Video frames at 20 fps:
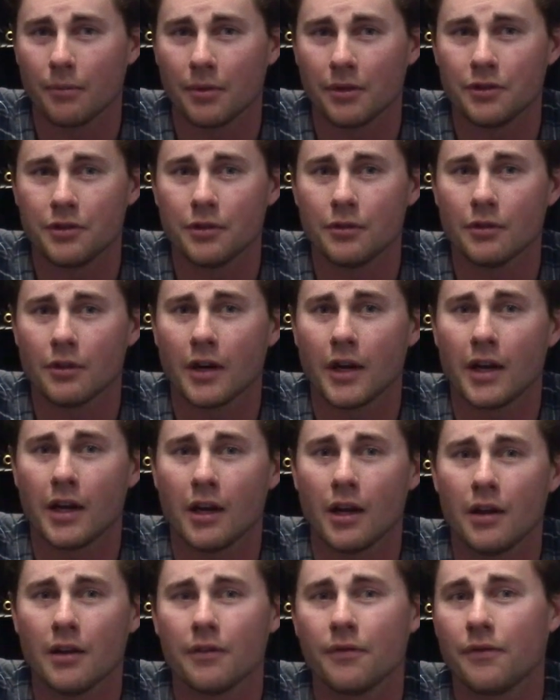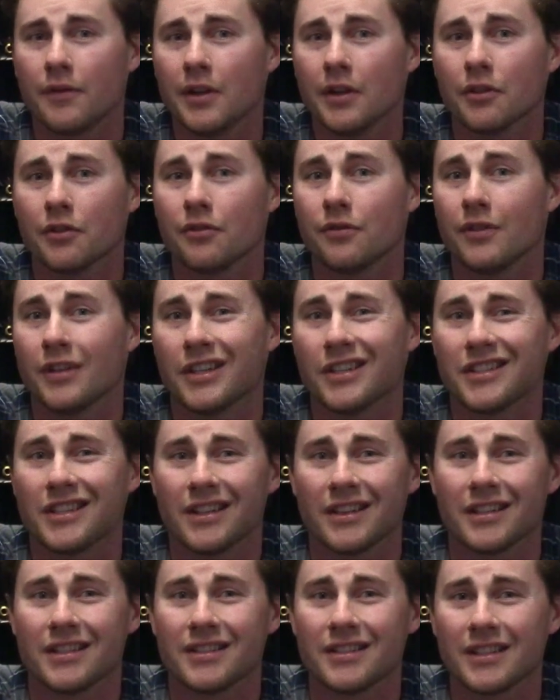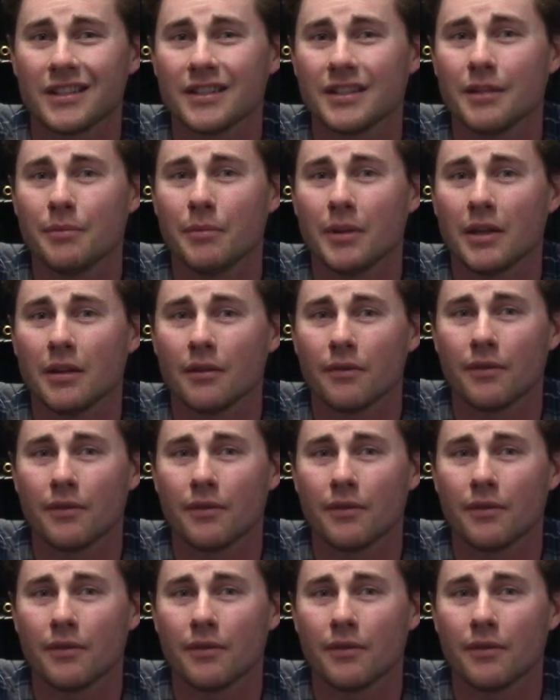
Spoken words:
with junior Ayanna Fields finishing the 60-meter